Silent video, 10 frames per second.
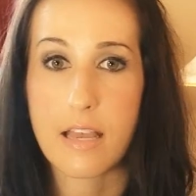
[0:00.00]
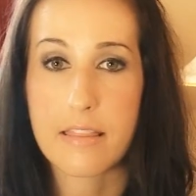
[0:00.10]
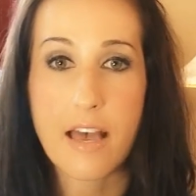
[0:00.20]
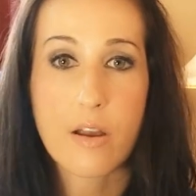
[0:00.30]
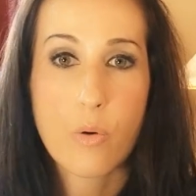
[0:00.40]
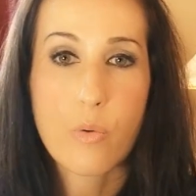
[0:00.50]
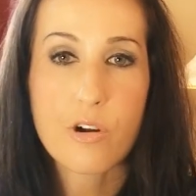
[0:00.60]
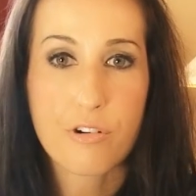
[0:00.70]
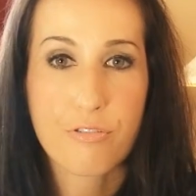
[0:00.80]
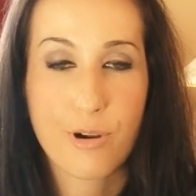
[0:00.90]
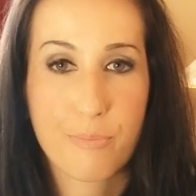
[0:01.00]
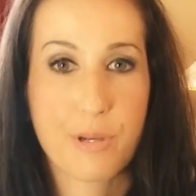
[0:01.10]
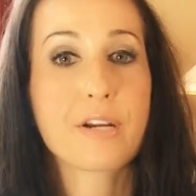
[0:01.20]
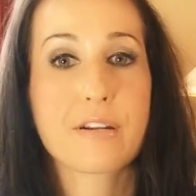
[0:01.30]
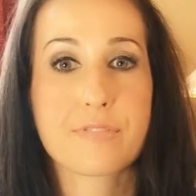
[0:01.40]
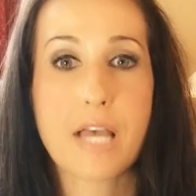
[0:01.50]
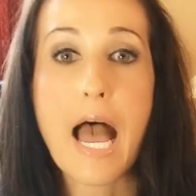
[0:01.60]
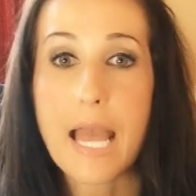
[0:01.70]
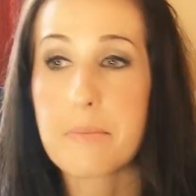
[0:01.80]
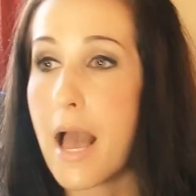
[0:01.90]
And that'll work for a period of
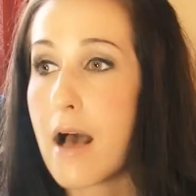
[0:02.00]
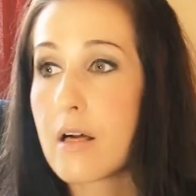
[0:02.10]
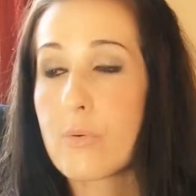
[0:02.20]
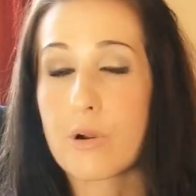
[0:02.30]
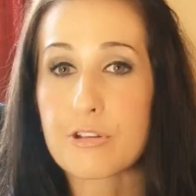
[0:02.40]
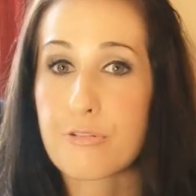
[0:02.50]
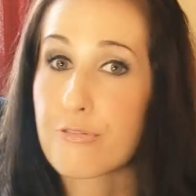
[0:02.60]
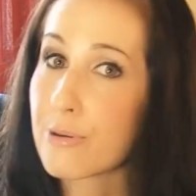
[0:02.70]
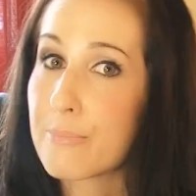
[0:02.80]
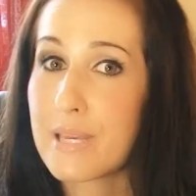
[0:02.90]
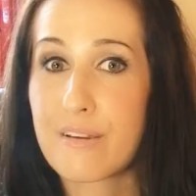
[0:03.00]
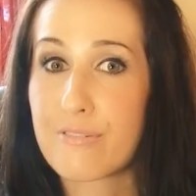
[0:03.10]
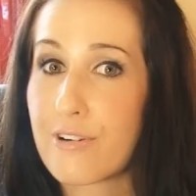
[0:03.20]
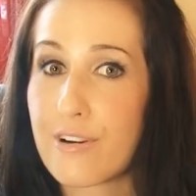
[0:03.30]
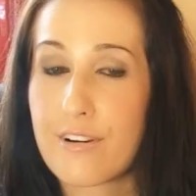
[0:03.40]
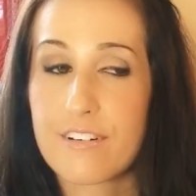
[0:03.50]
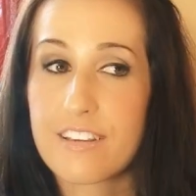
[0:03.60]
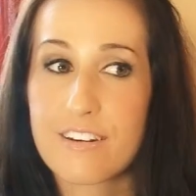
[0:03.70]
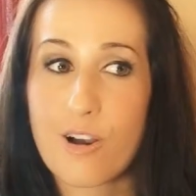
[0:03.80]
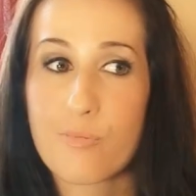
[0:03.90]
time. Hell, it worked for me for,
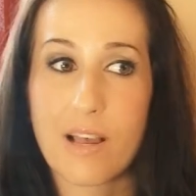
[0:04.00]
you know,